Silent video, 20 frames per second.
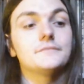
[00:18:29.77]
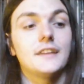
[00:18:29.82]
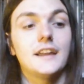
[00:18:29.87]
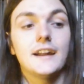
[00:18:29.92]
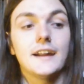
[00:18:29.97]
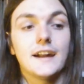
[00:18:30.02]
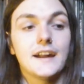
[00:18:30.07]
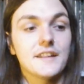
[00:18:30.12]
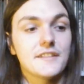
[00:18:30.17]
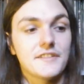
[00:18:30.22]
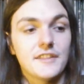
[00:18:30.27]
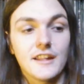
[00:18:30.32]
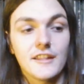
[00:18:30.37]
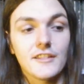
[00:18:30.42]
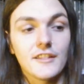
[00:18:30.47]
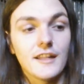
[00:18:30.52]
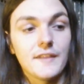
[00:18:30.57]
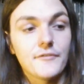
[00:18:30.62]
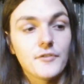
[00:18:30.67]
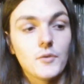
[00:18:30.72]
yeah, guys,
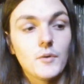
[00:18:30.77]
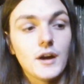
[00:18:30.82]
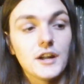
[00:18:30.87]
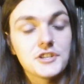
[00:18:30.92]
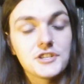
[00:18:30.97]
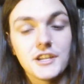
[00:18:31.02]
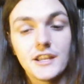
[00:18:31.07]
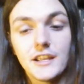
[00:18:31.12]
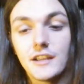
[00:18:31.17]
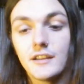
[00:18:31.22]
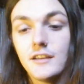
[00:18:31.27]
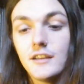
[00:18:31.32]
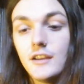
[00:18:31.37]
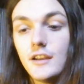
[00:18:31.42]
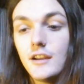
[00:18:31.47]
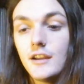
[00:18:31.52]
thanks a lot for watching.